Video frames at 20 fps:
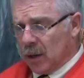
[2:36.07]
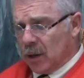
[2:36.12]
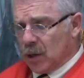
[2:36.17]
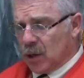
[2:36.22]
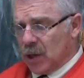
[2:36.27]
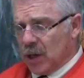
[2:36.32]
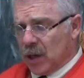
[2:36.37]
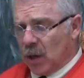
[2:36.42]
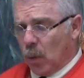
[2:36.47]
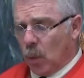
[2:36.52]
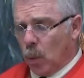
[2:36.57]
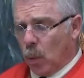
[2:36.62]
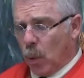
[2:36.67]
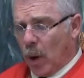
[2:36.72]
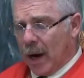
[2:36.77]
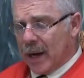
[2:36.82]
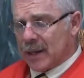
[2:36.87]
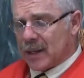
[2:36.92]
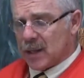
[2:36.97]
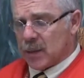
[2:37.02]
She had a
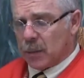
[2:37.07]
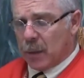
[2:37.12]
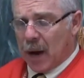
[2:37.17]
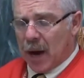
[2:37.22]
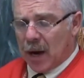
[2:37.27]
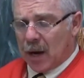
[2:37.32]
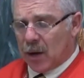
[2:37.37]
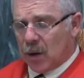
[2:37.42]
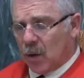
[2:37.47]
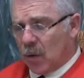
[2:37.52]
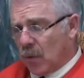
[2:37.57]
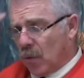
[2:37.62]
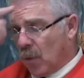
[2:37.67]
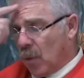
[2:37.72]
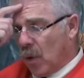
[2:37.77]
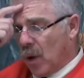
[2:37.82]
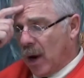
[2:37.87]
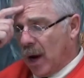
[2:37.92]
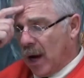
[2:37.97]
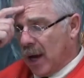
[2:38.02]
white spot on her
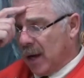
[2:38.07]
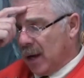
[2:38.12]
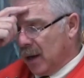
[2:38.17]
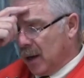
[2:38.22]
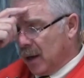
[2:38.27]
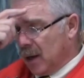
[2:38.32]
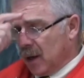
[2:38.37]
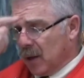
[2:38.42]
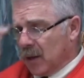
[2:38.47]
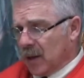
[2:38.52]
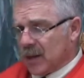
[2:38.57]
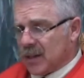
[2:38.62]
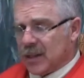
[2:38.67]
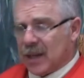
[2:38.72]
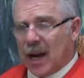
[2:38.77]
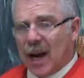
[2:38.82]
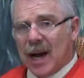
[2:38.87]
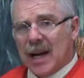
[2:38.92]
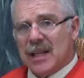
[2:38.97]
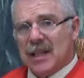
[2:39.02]
forehead the
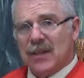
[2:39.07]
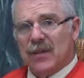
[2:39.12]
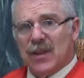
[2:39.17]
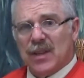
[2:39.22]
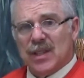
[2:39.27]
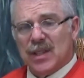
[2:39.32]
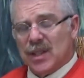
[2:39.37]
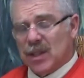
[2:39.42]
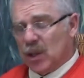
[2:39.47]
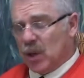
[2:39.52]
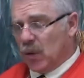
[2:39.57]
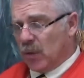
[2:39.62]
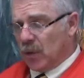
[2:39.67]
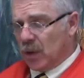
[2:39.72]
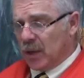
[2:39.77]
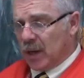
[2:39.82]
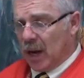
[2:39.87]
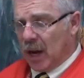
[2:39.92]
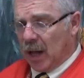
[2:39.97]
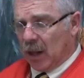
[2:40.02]
size of a silver
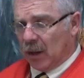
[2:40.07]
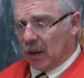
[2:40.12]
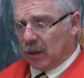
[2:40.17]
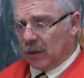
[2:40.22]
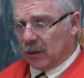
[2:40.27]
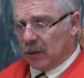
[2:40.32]
dollar.